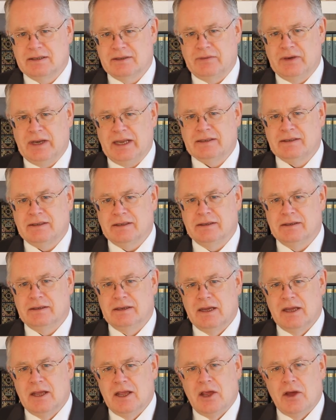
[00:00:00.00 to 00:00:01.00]
End of
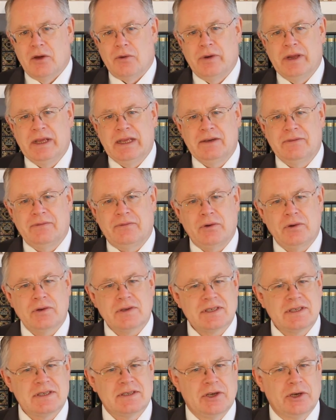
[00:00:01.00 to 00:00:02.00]
London,
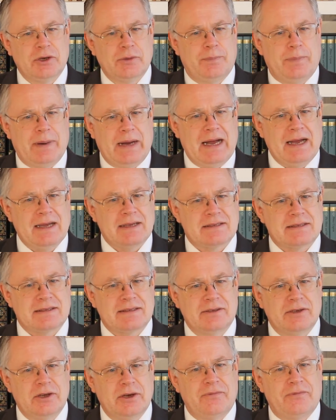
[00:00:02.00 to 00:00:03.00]
reinforces her
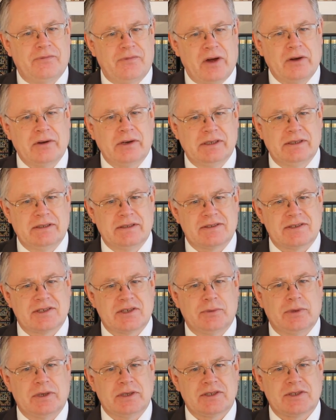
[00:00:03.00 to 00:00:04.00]
past and her
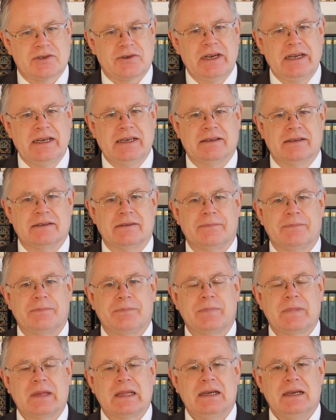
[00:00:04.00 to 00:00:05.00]
foreignness to Australia.
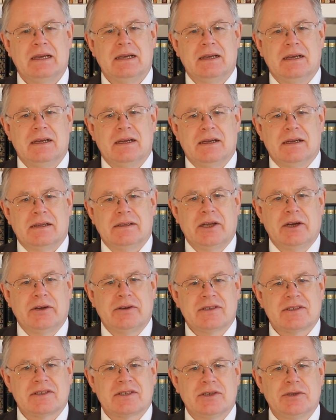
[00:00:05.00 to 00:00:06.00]

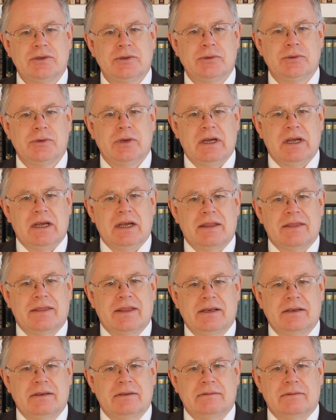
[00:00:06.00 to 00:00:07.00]
Notice too
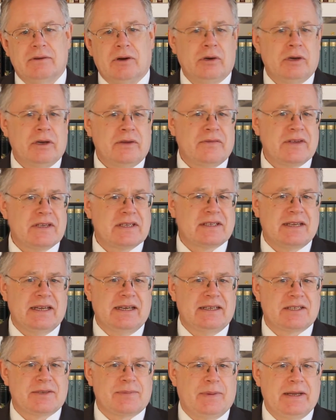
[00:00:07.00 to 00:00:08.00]
that all of this
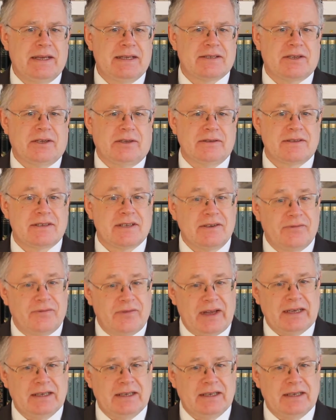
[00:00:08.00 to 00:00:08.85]
takes place on St.